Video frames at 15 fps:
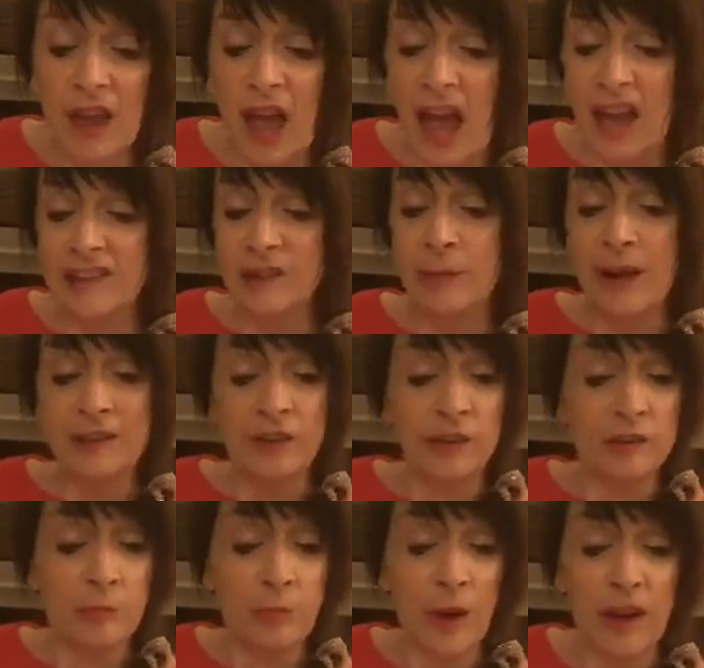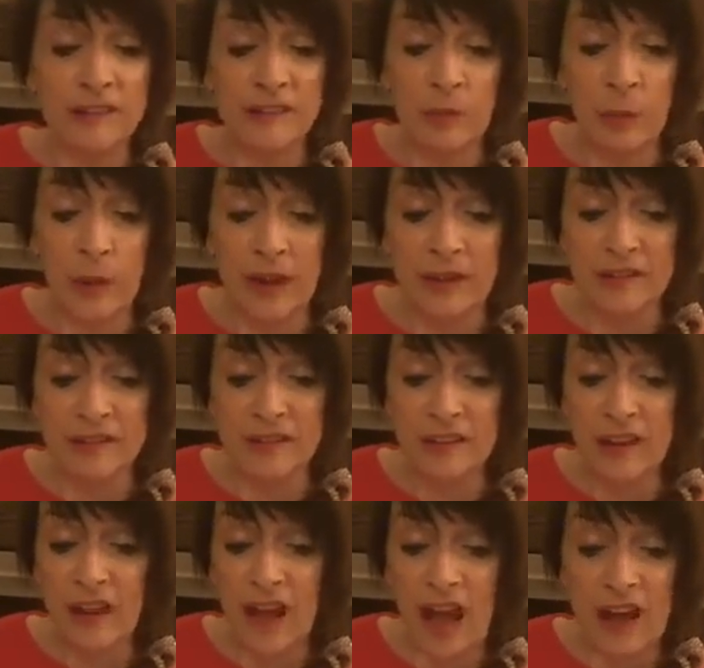And he went on to praise her wit
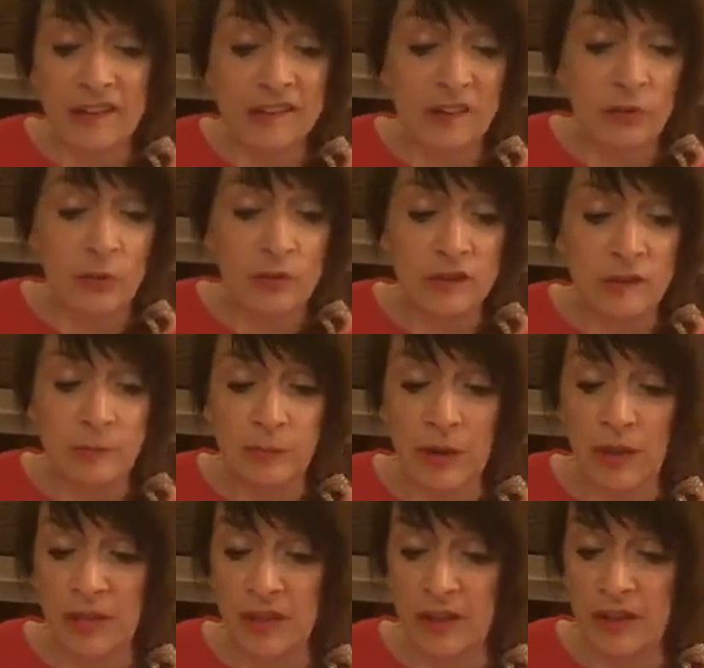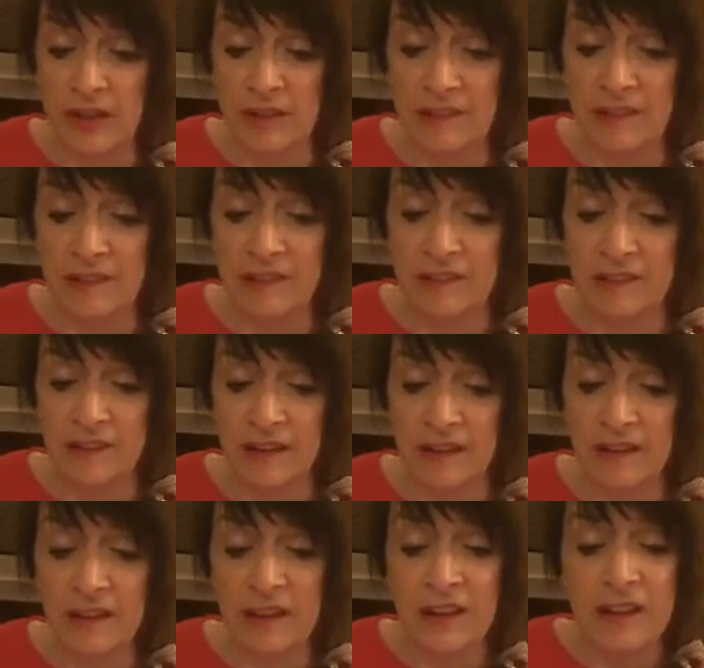and salute his brother and sister,
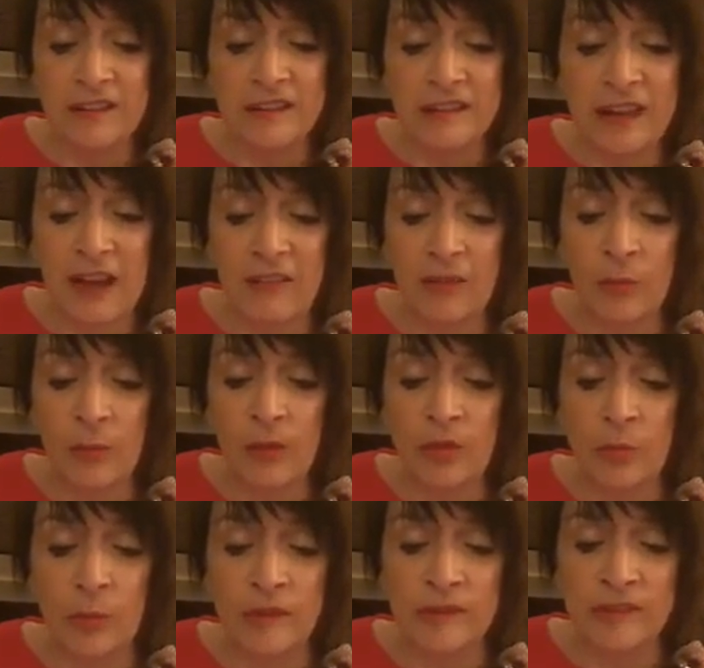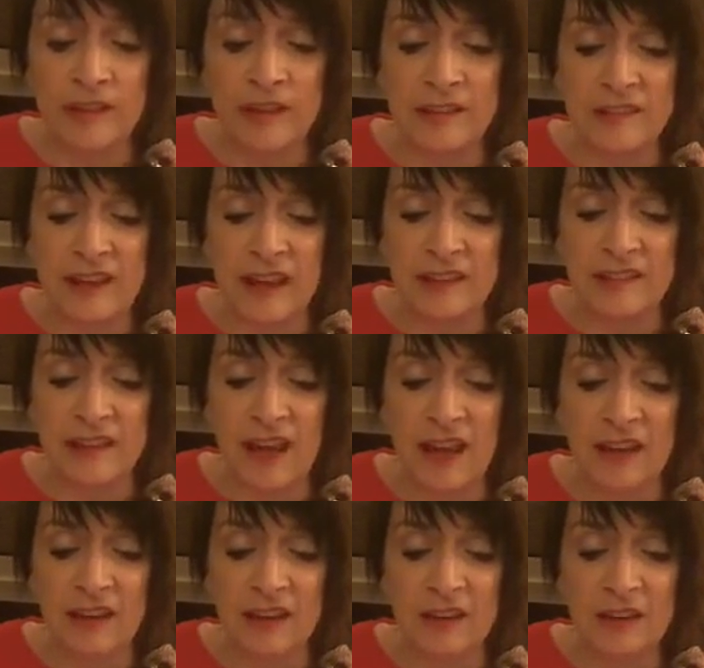together with the Wazir
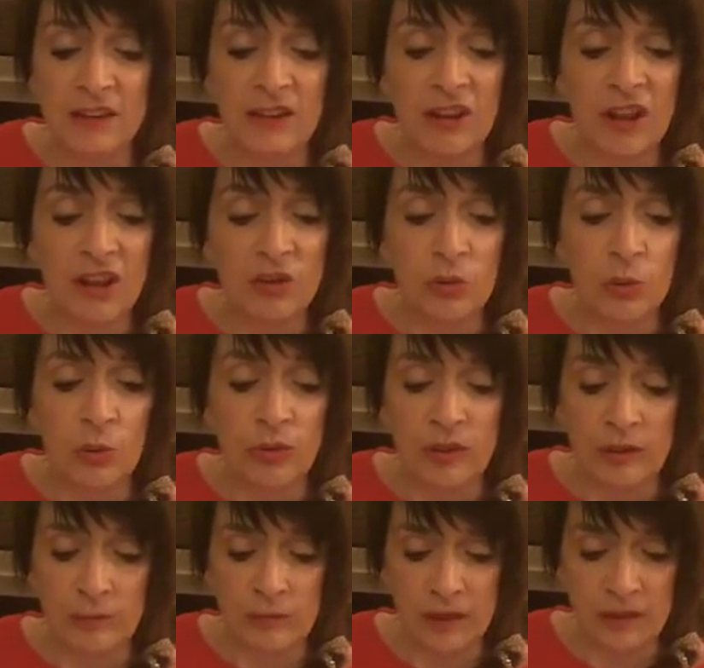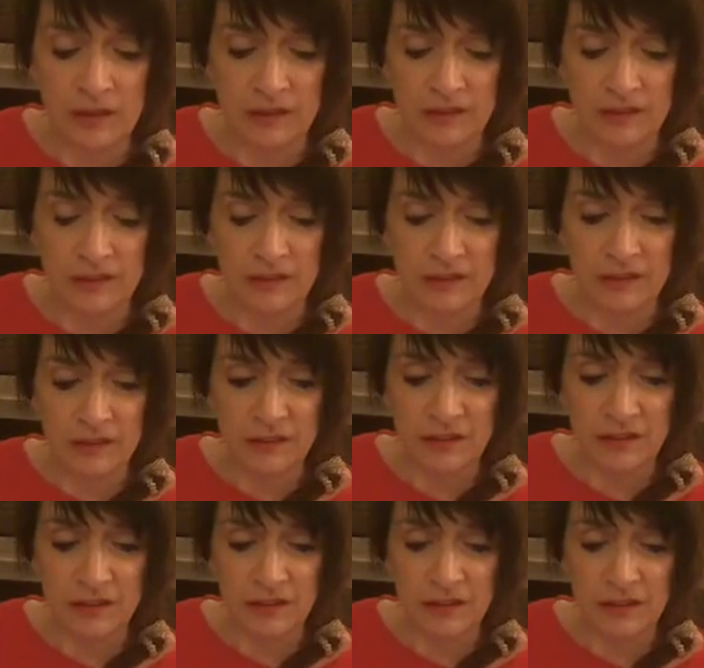Dandan and all the emirs.
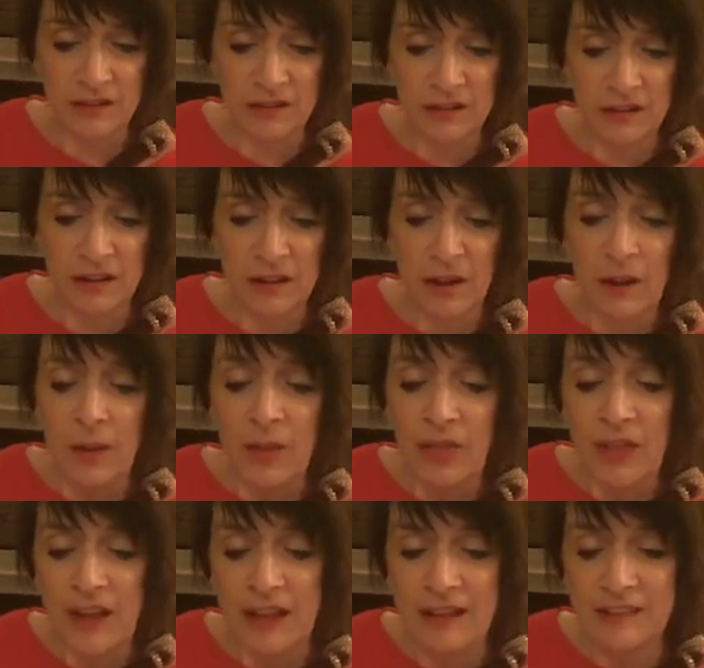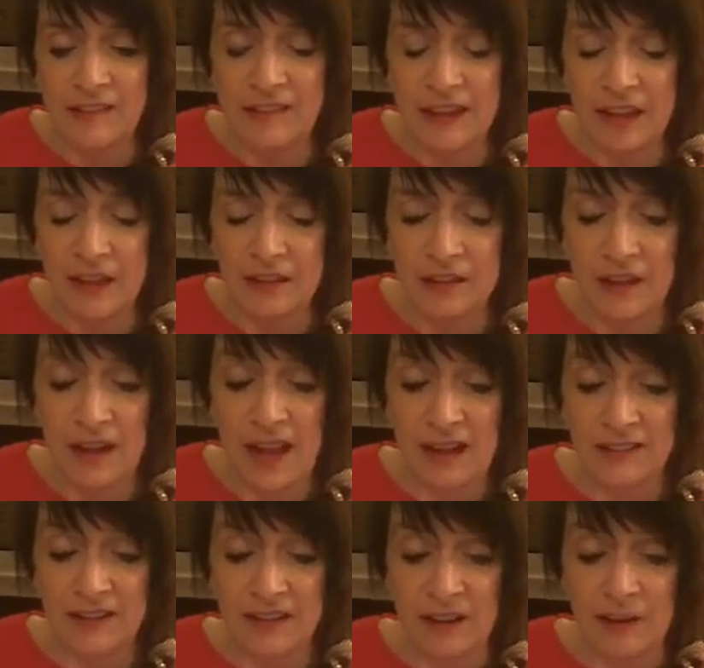Then he sealed the
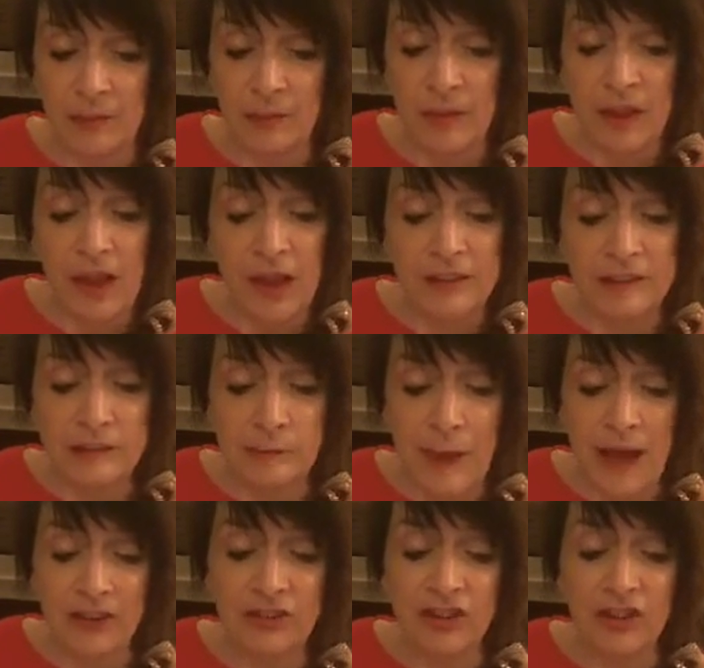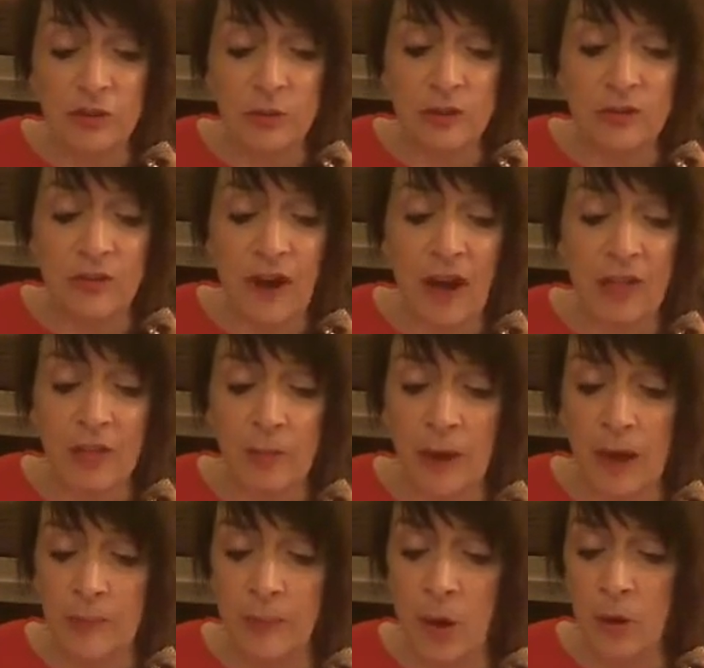letter and dispatched it to his father by
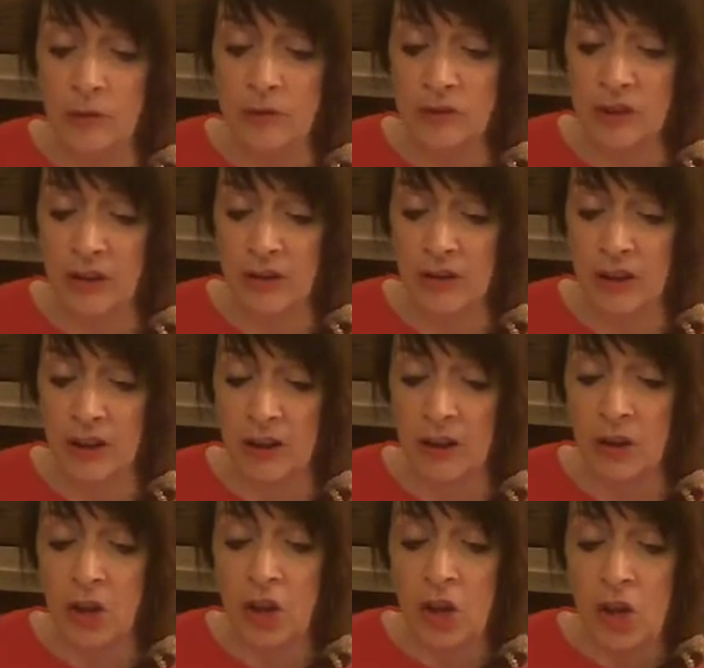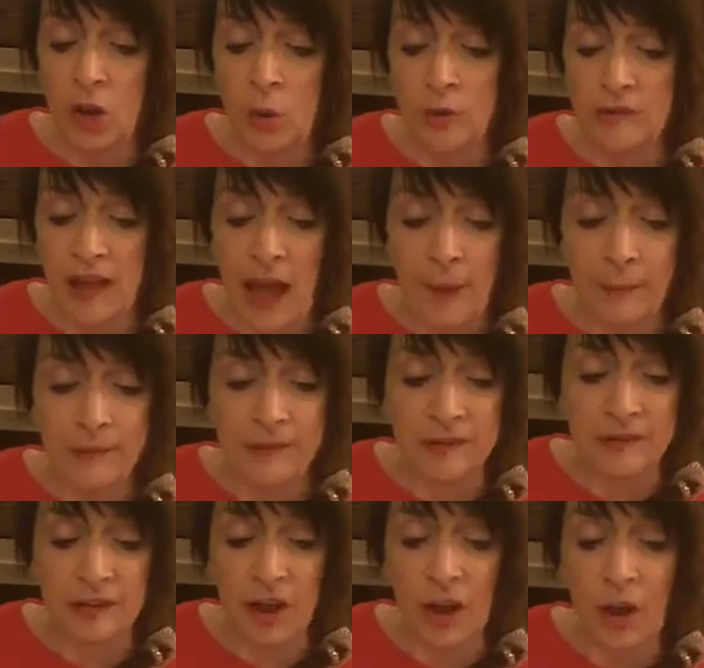a post courier who was
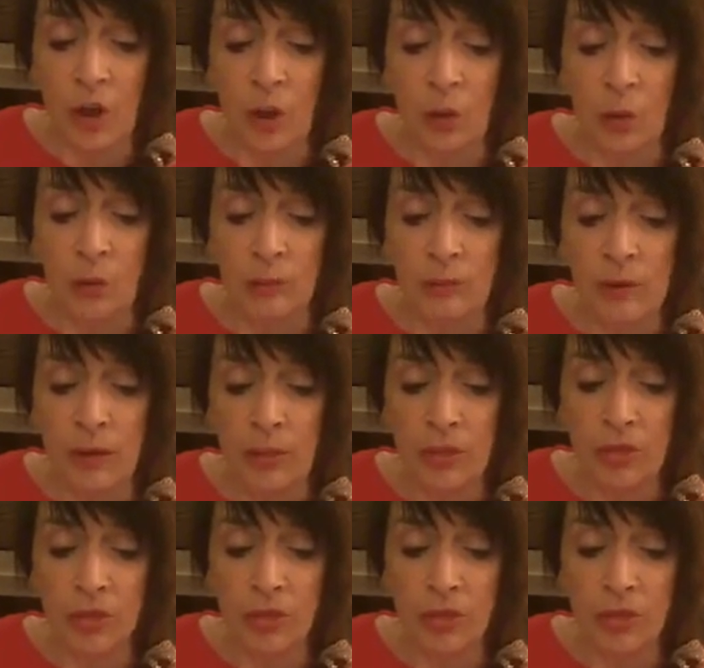absent a whole month,